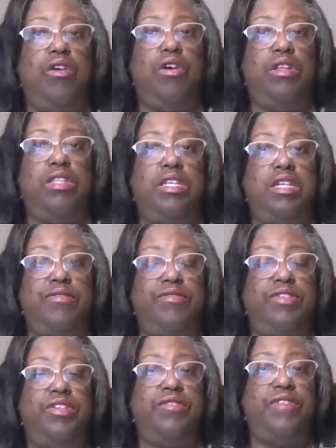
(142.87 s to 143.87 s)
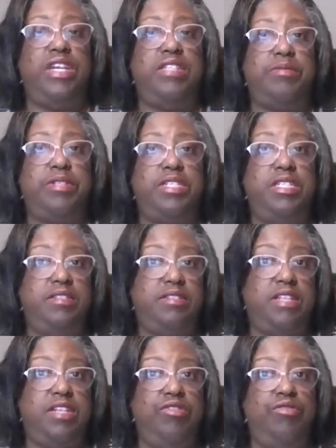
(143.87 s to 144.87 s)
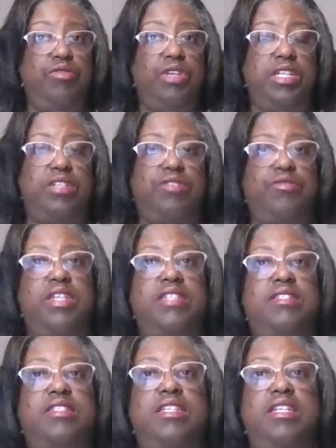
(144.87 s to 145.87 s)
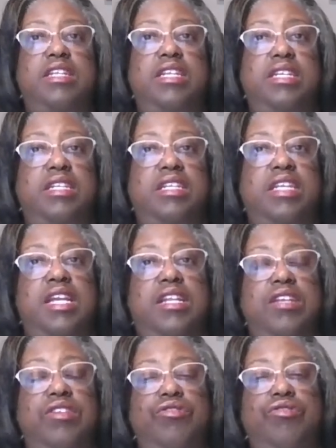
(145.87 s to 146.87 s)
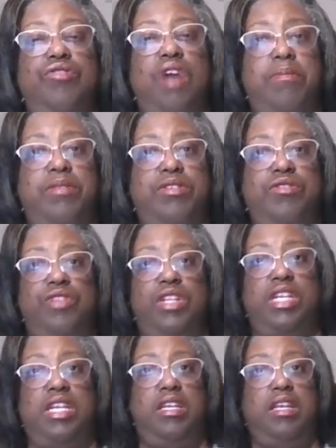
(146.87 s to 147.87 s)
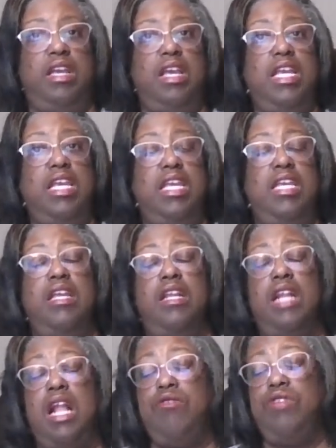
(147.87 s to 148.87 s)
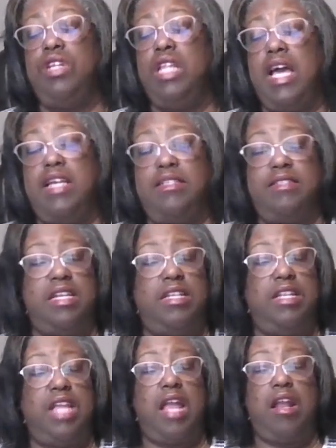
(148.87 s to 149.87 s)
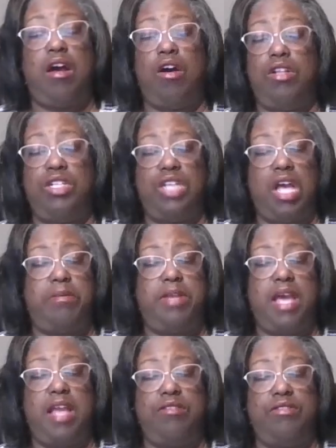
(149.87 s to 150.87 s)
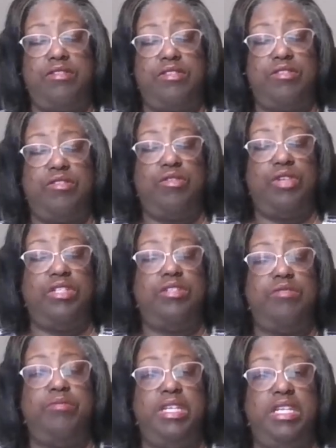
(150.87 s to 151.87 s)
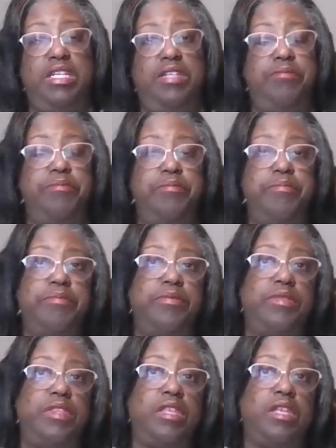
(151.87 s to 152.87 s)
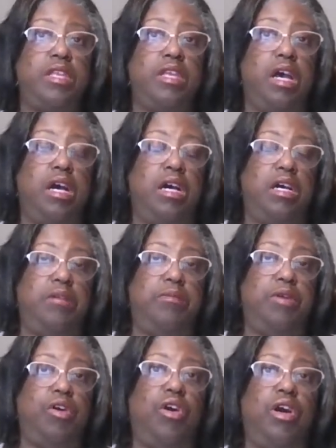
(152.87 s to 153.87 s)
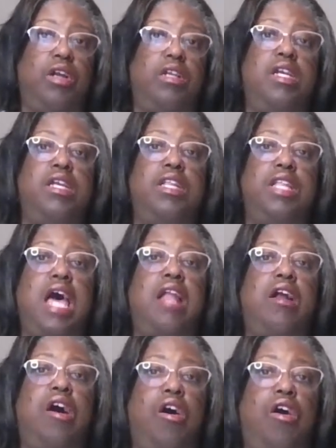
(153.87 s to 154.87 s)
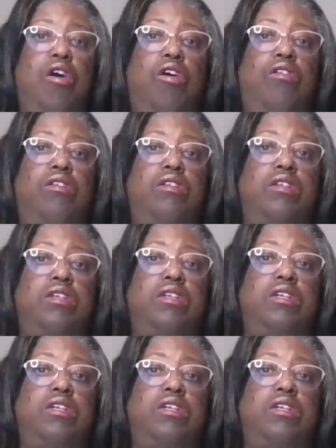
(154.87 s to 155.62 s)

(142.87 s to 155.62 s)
or the field of expertise that you are interested in getting your new opportunity in. And I realize that not all job titles are going to be, or not all